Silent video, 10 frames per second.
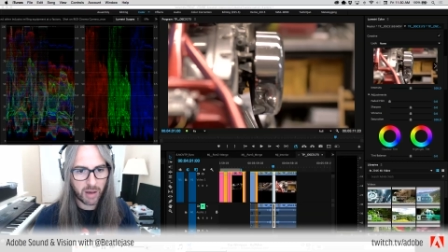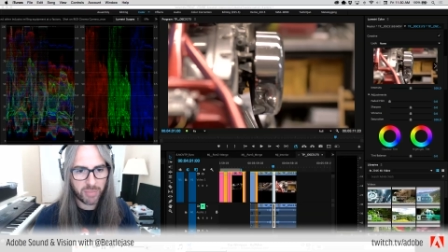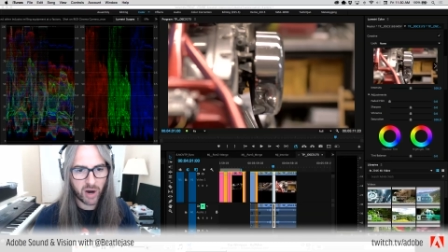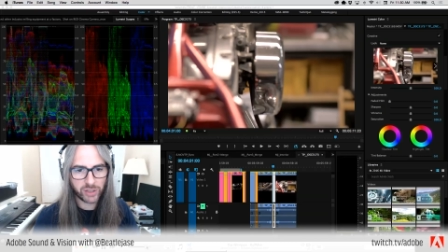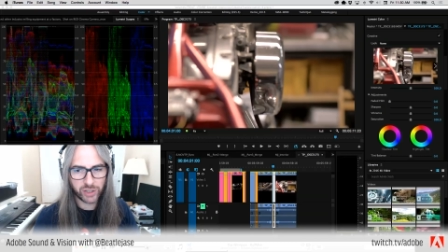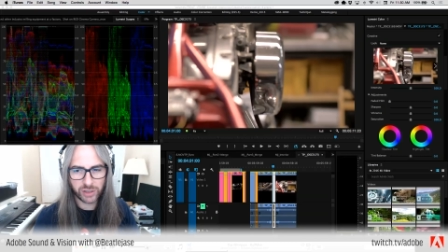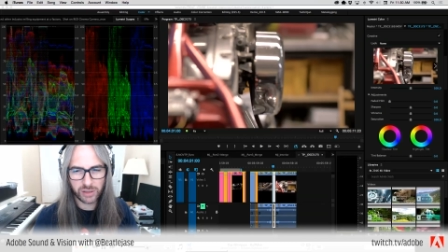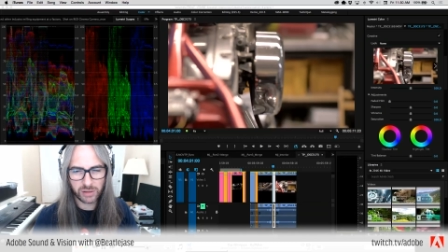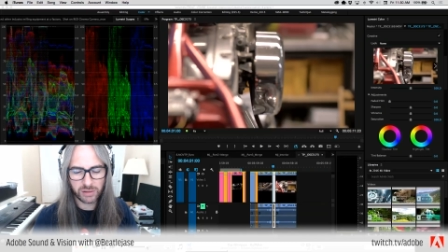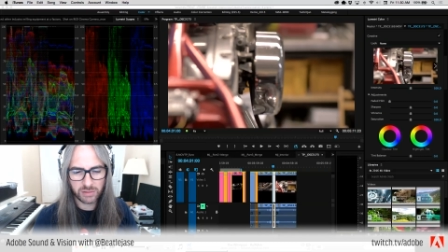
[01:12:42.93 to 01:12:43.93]

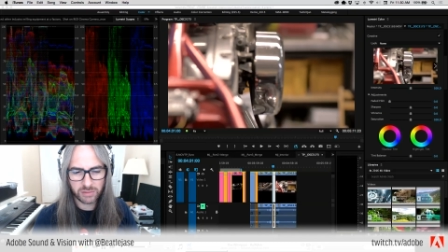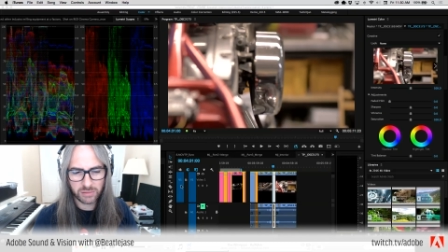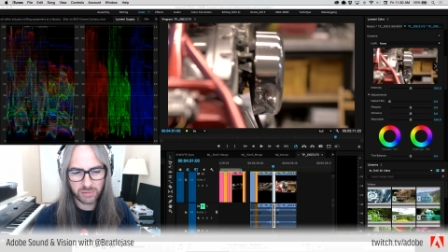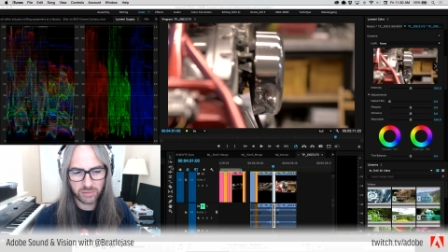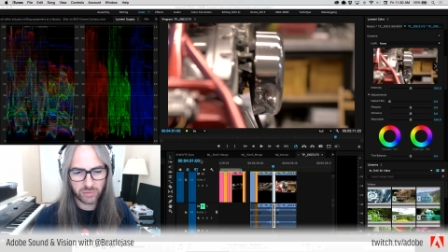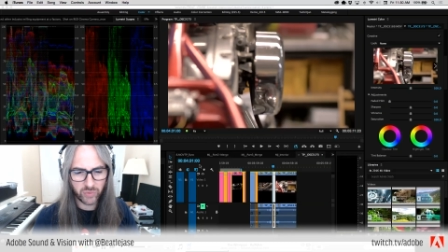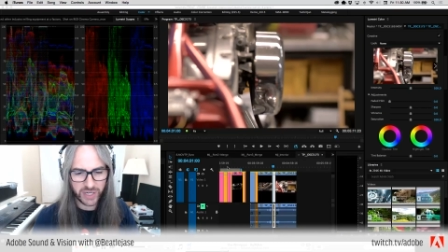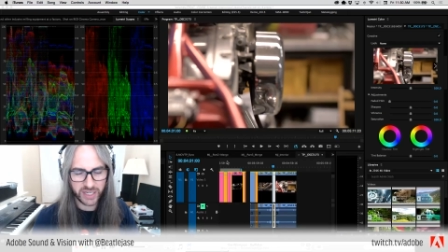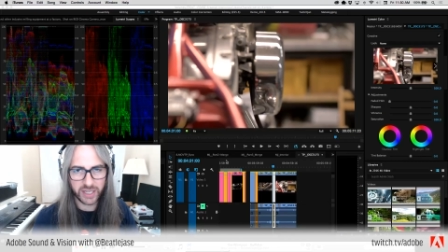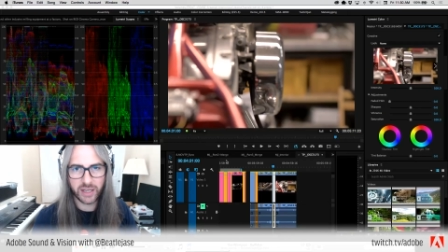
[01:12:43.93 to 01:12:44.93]
partial
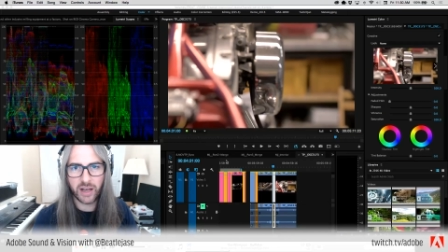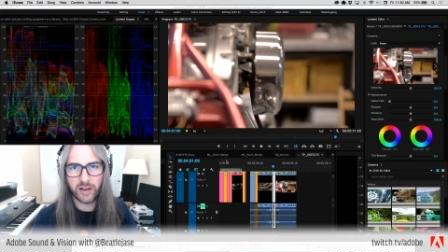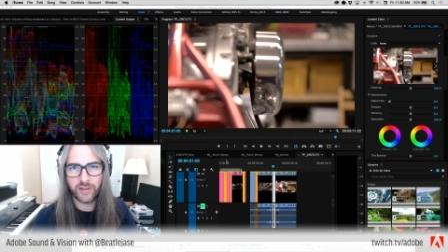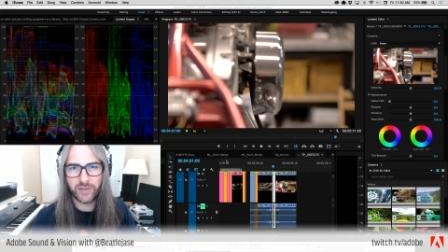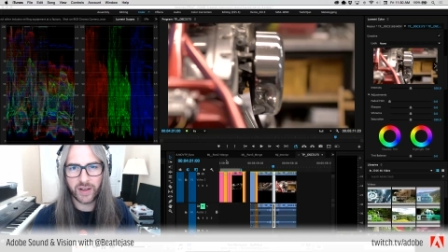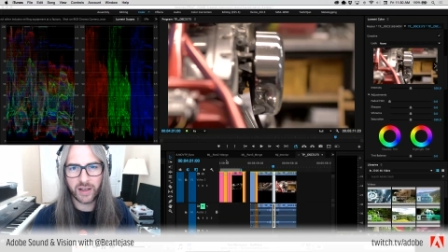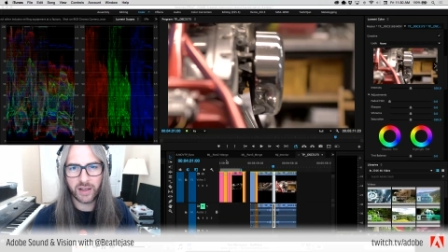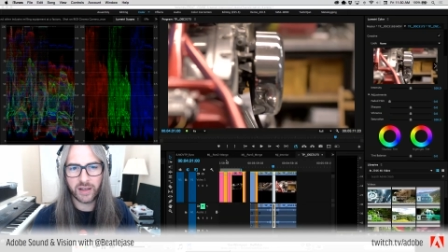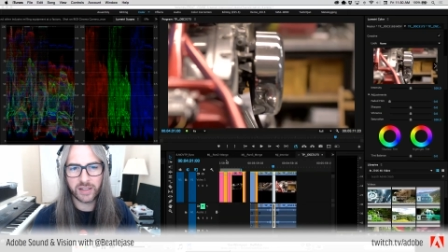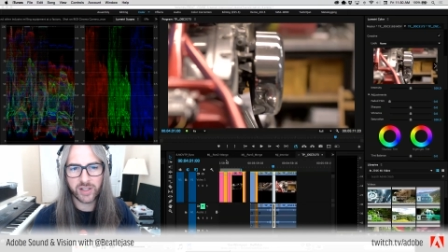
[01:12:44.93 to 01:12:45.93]
reading of
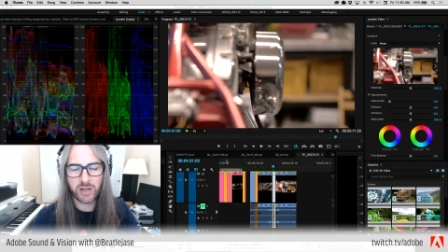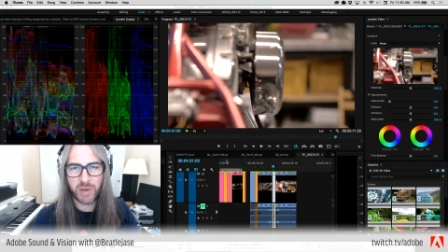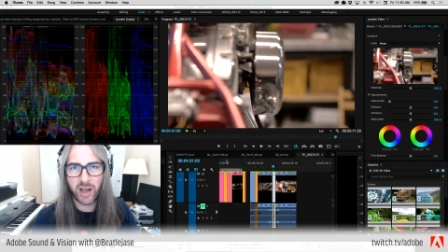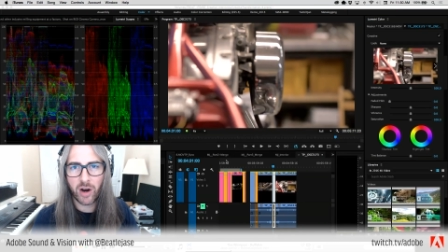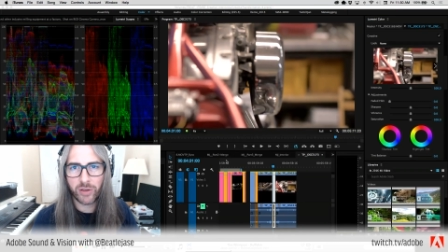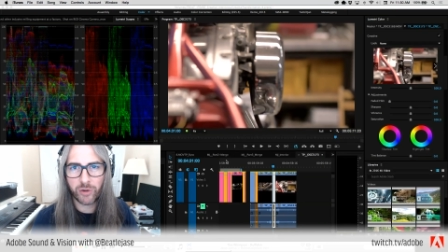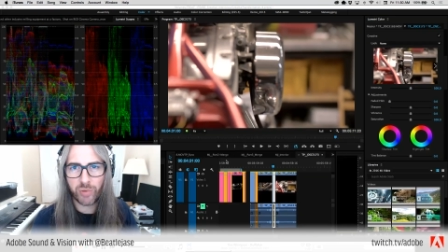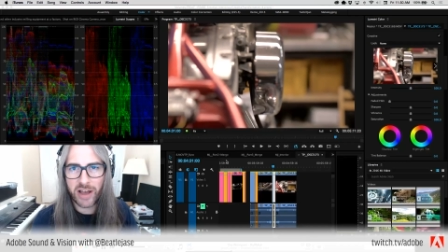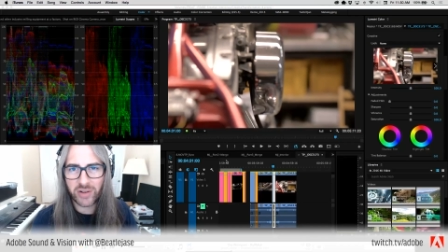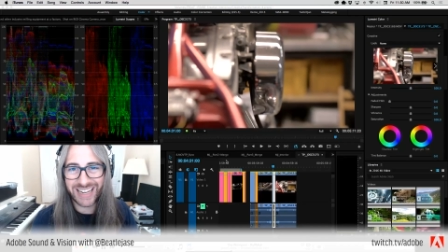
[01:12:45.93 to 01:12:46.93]
a song by Arthur
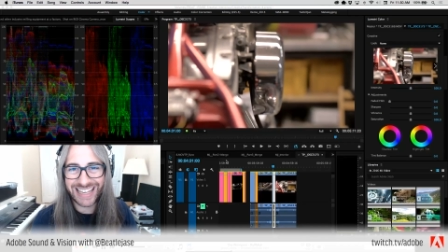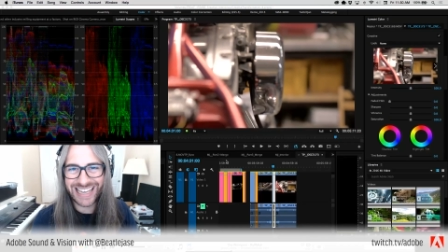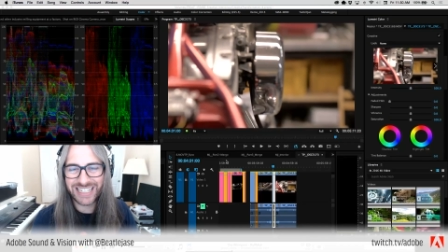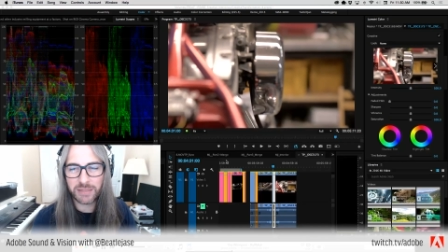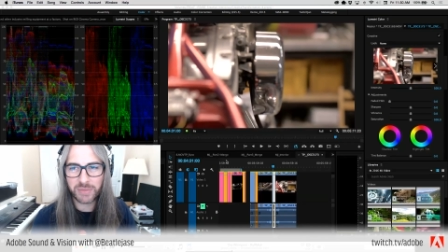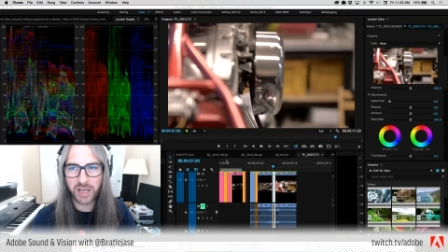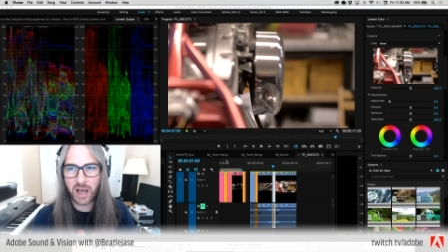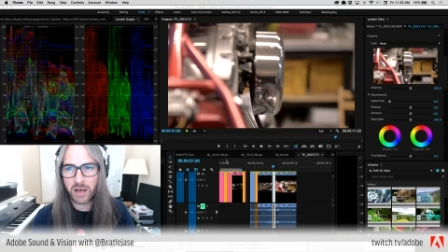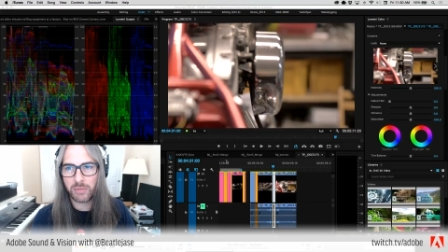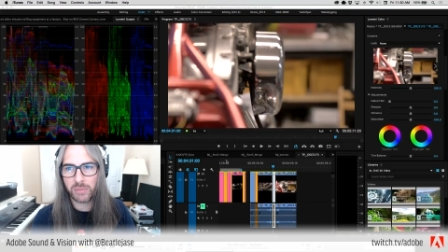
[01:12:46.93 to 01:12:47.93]
Brown and Kingdom
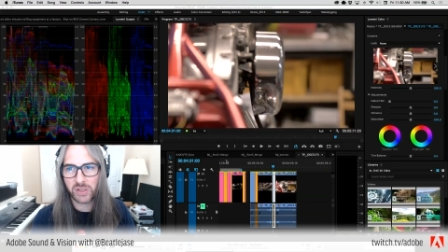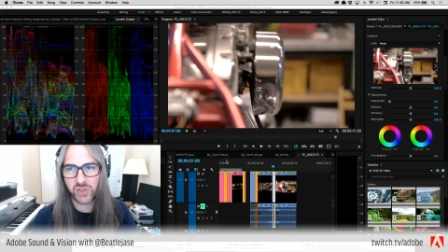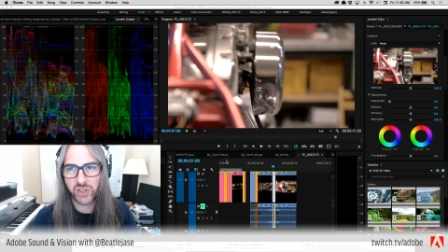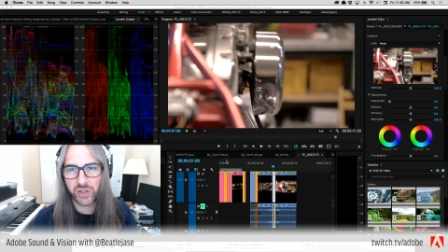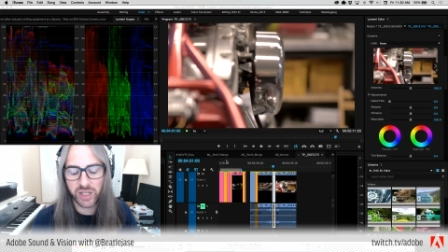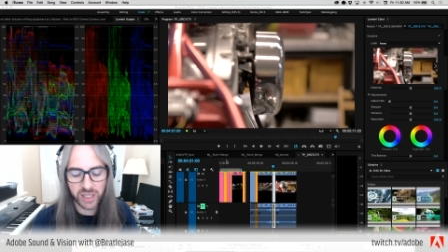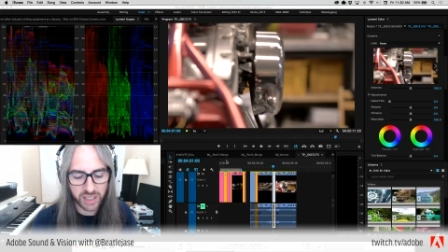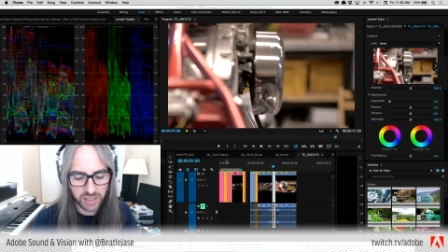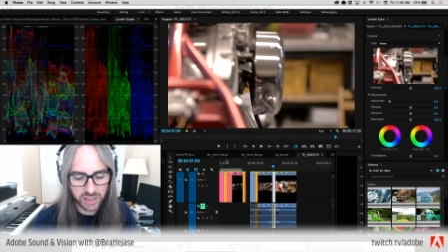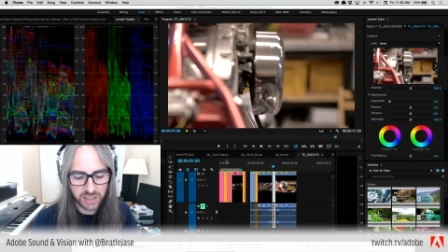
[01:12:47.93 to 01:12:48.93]
Come,
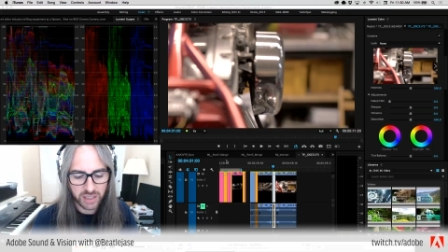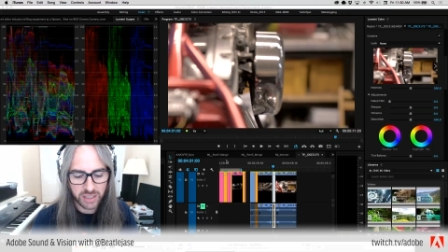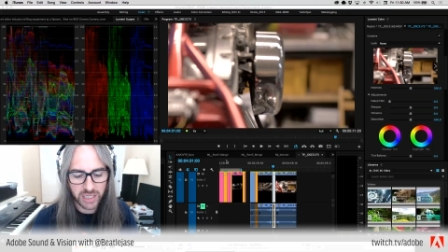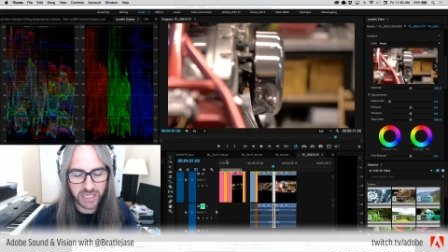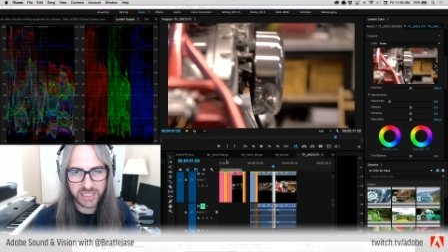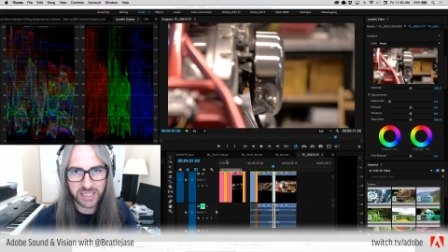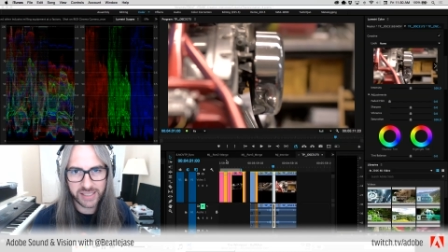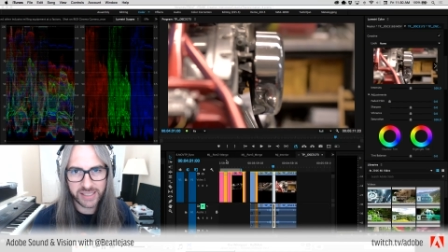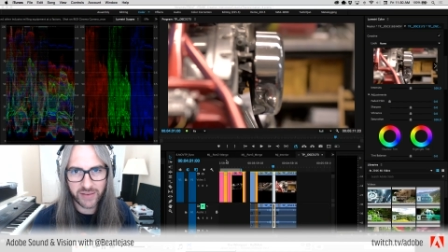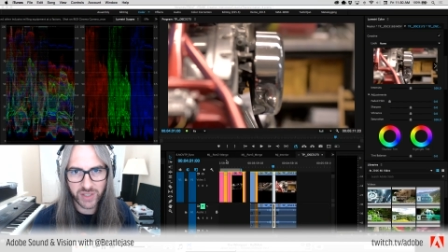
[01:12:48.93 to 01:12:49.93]
circa
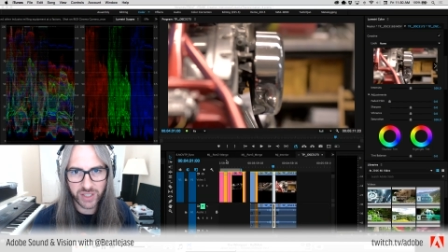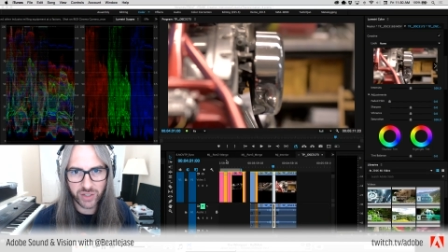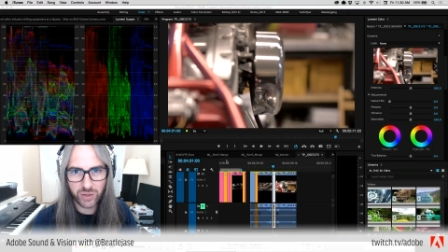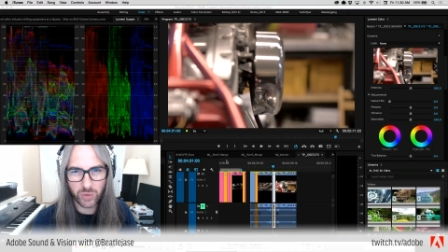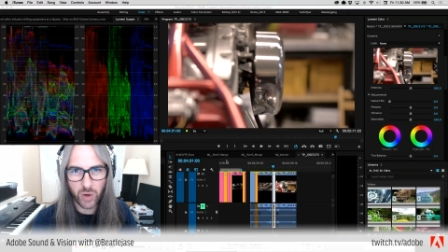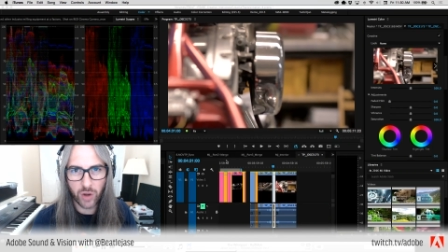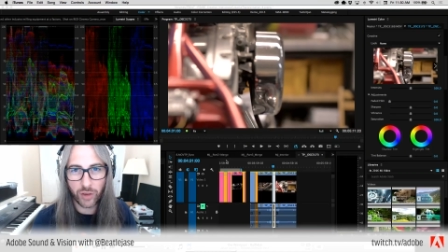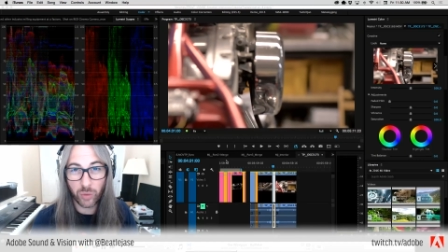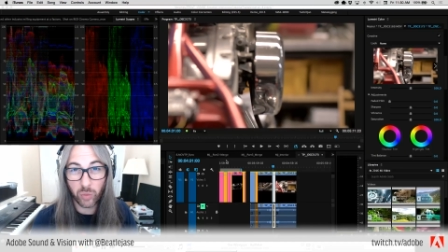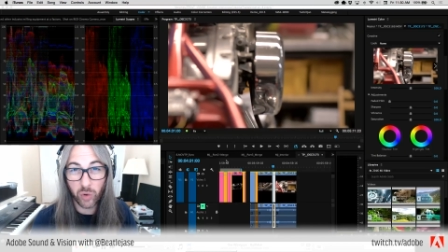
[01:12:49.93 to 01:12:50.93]
1972,
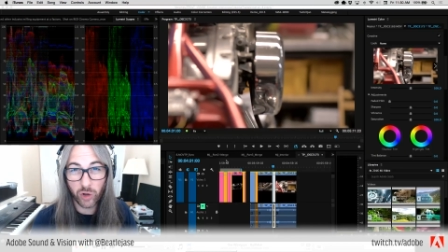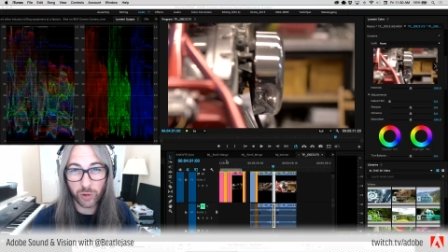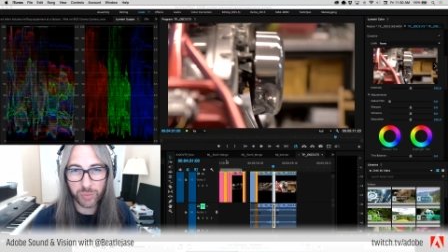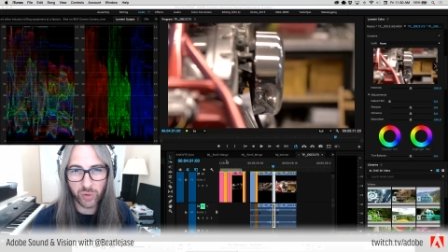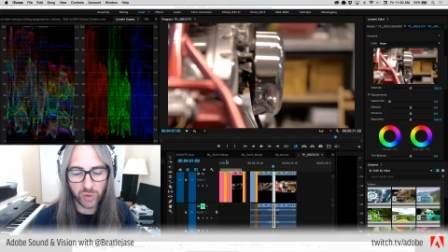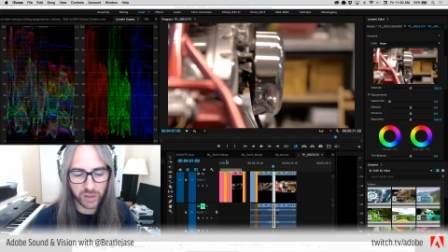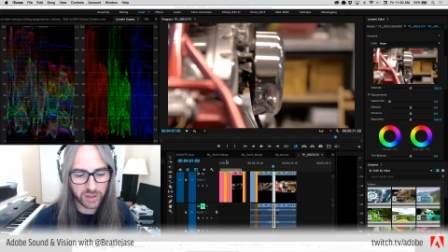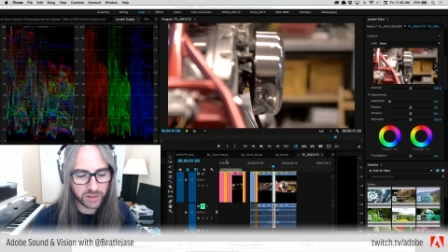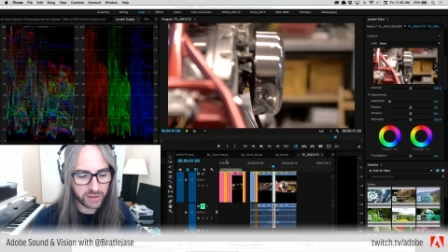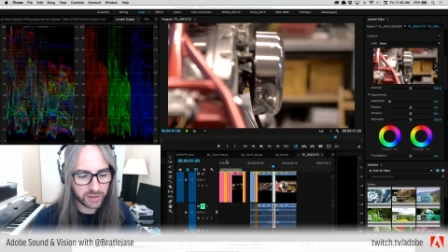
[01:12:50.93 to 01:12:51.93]
called The Whirlpool.